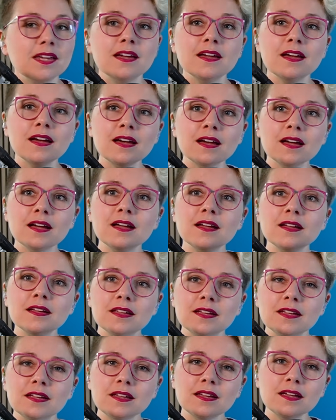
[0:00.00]

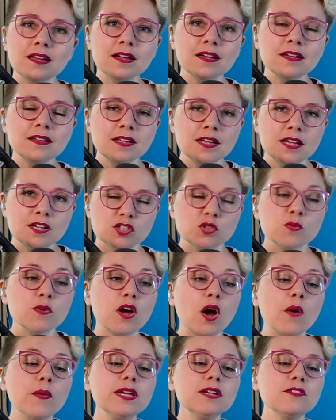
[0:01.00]
huh. So we're
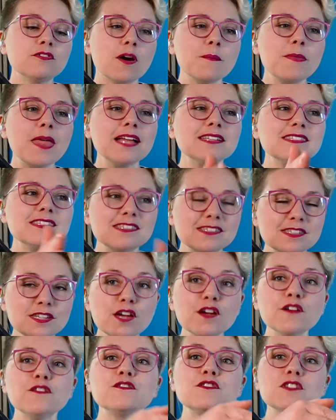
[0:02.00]
going from that
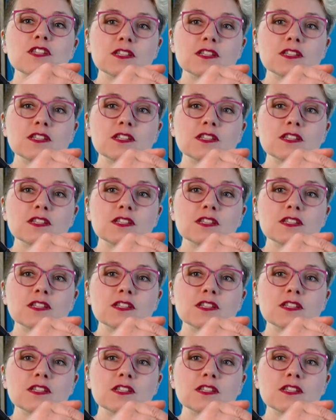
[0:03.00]
stiff